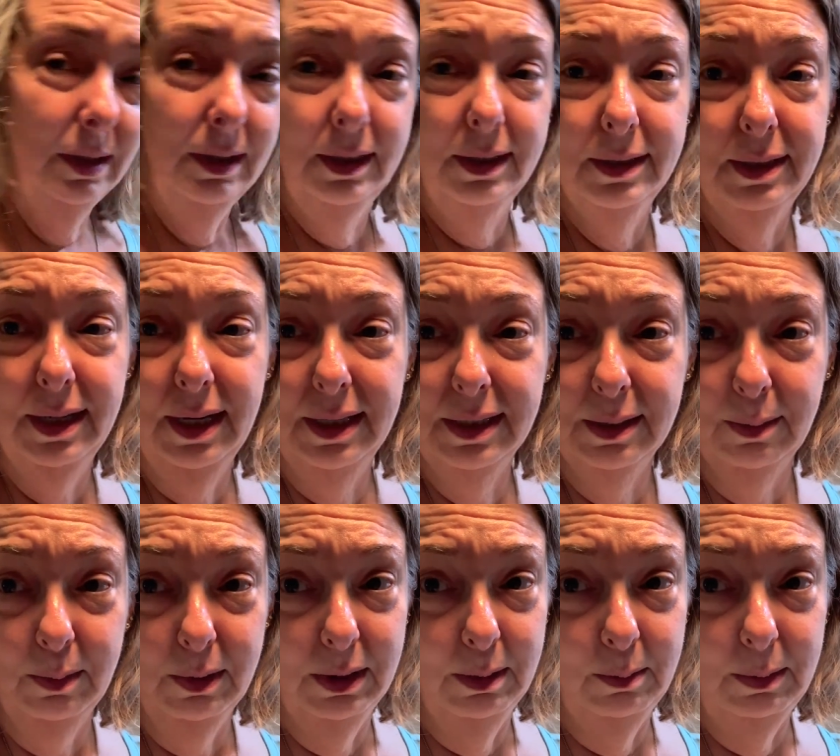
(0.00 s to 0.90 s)
these days I'm
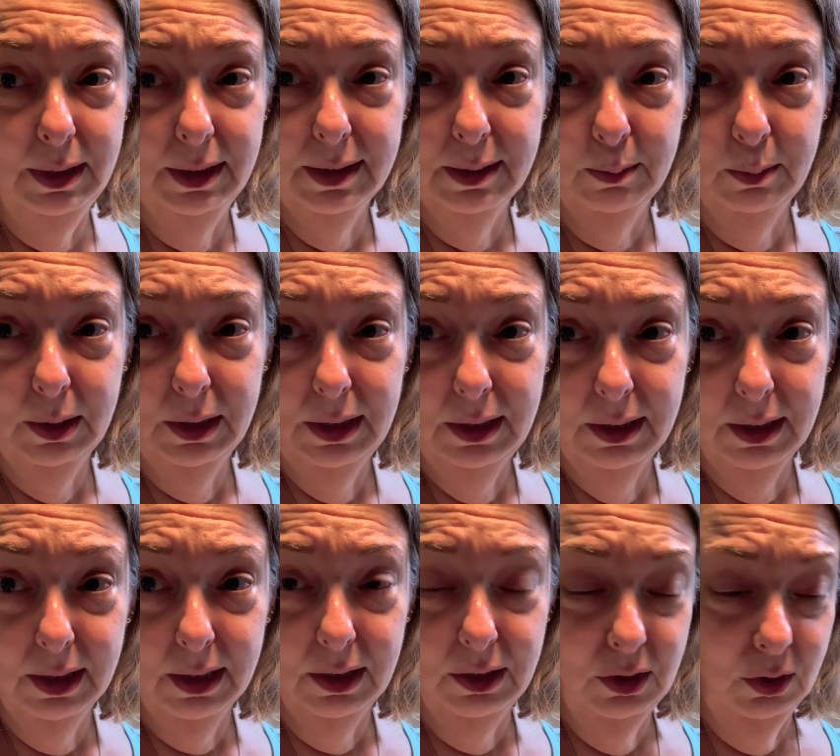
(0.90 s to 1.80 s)
going to meet somebody
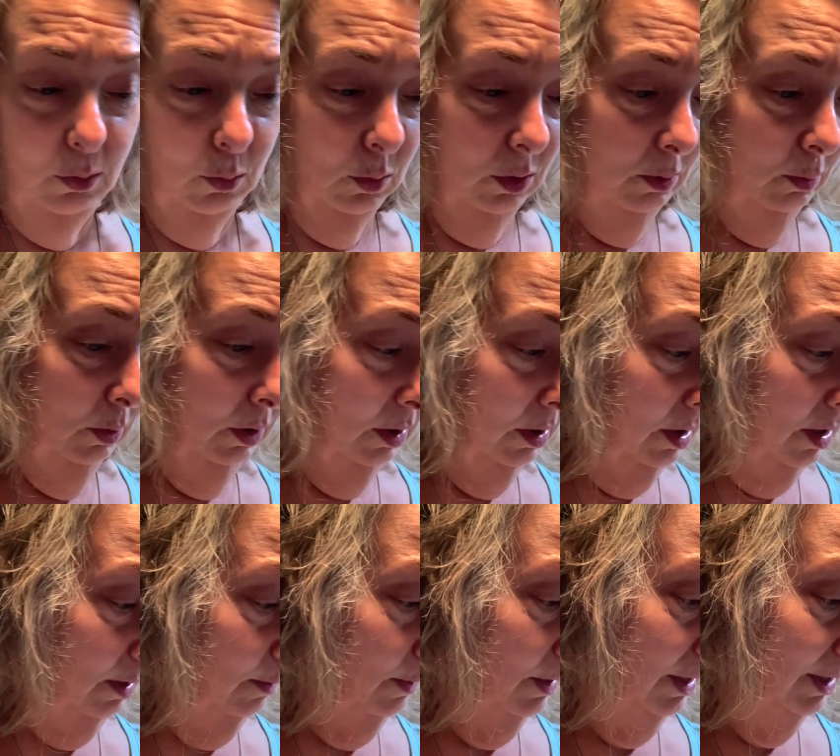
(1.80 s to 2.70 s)
that can do woodwork, and
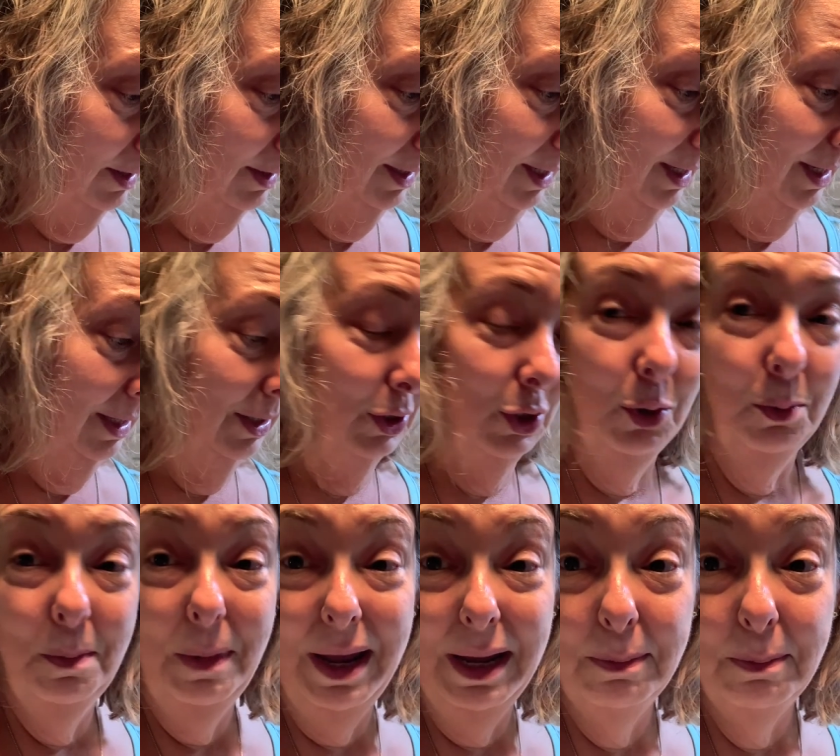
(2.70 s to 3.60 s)
I'm going to say, can you
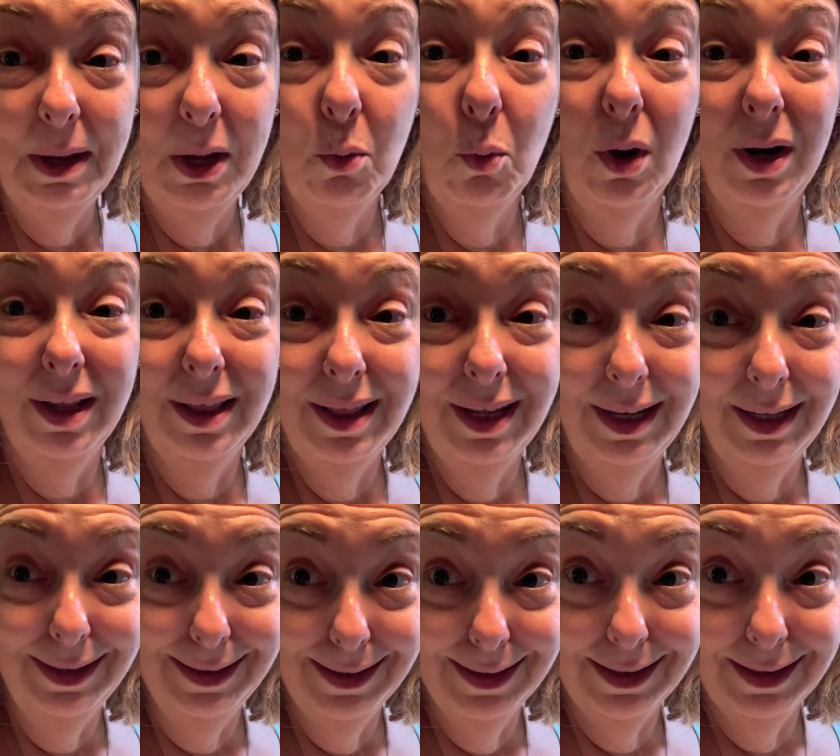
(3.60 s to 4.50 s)
make me one of
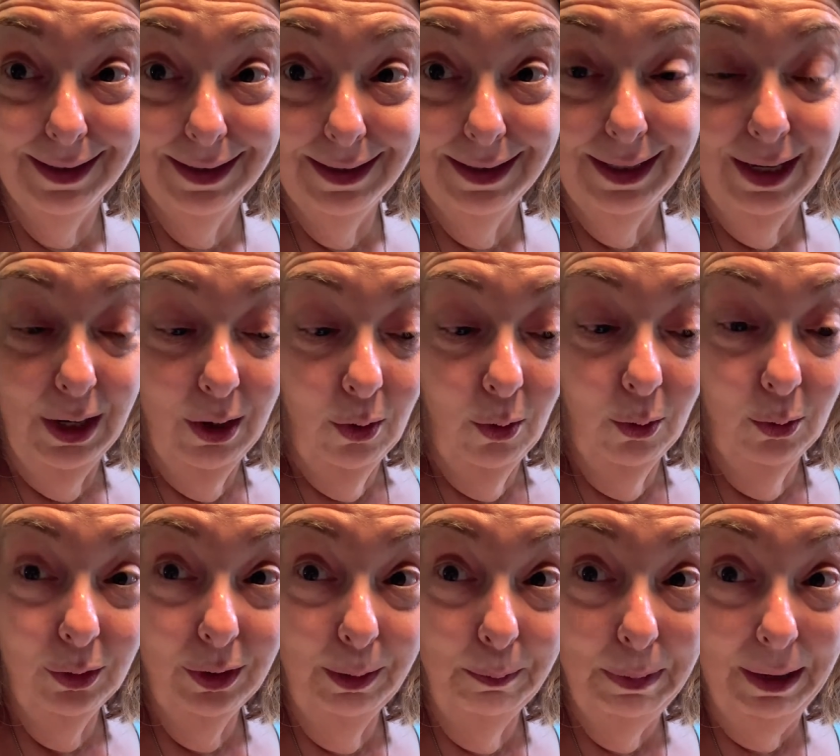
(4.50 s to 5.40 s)
these?
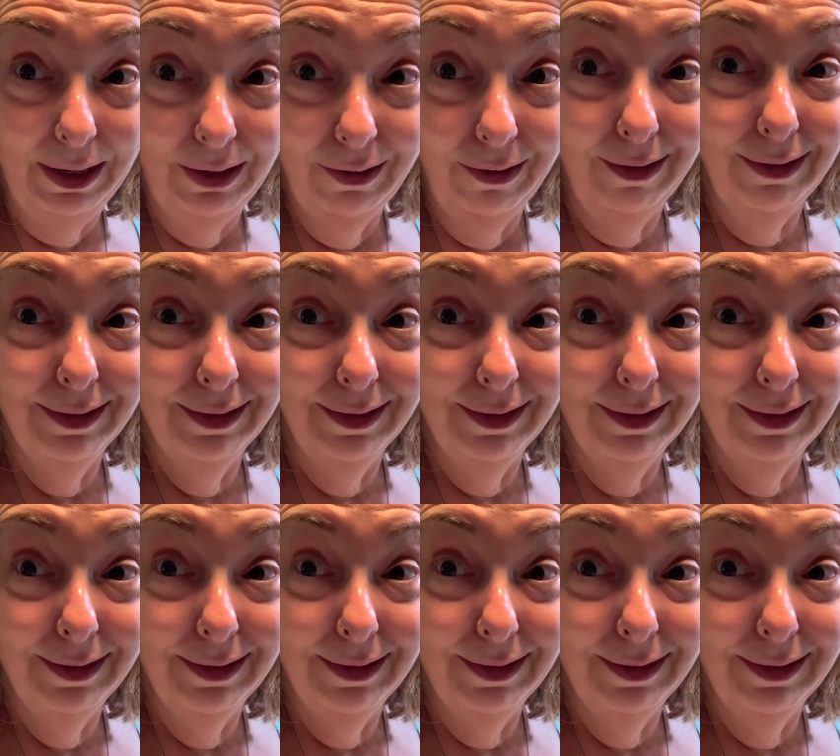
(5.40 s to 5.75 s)
Only better.